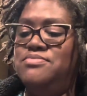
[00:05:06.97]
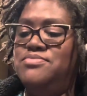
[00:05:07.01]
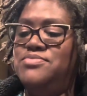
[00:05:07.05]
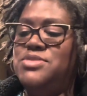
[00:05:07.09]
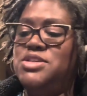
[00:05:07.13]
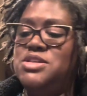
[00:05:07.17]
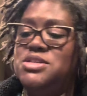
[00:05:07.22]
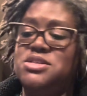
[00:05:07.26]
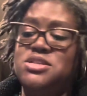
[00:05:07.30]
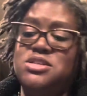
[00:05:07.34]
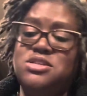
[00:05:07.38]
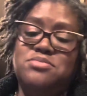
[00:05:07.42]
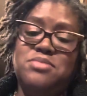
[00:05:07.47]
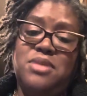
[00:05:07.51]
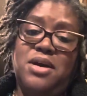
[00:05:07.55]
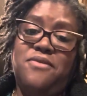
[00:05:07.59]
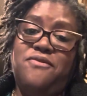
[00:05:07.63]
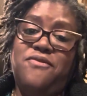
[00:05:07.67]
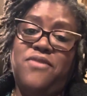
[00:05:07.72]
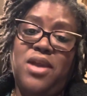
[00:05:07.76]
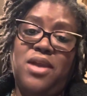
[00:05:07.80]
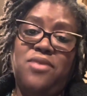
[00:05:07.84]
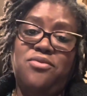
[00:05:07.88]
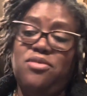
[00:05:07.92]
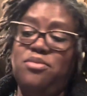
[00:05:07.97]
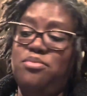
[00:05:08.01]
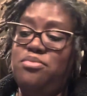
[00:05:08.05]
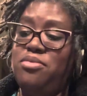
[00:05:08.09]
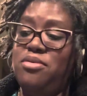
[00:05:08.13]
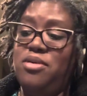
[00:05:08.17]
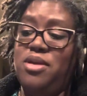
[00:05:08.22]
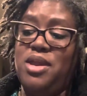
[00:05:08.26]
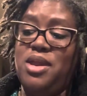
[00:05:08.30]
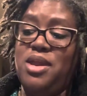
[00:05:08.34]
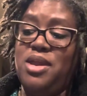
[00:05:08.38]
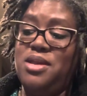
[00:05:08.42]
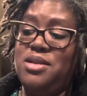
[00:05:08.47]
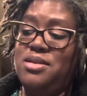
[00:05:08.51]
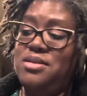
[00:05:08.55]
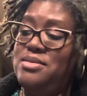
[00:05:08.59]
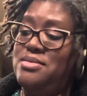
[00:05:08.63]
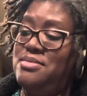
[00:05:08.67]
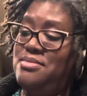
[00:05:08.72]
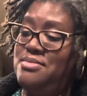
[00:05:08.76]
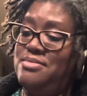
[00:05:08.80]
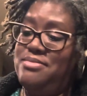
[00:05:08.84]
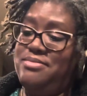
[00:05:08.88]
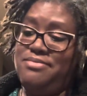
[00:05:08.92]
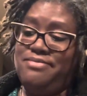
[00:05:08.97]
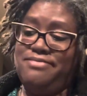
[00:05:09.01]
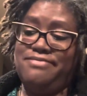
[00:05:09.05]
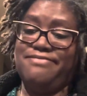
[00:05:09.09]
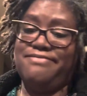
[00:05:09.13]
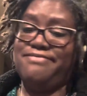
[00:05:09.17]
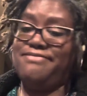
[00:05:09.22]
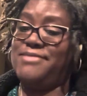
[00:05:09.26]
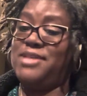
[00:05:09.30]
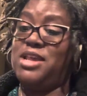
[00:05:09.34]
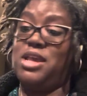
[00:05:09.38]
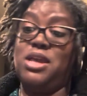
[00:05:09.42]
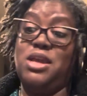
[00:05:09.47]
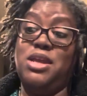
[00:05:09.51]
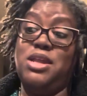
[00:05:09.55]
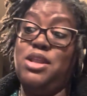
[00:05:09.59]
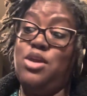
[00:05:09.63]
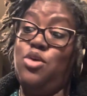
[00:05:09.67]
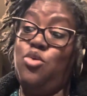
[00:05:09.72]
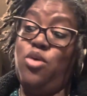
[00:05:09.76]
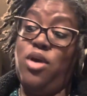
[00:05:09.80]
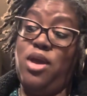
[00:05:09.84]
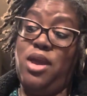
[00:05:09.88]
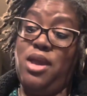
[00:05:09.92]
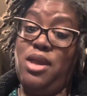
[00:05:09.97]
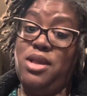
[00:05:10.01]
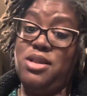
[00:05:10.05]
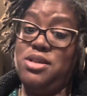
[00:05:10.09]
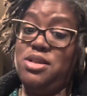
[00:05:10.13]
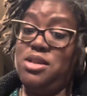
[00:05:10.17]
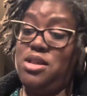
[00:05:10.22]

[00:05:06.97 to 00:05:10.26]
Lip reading: this is my favorite brand anyway,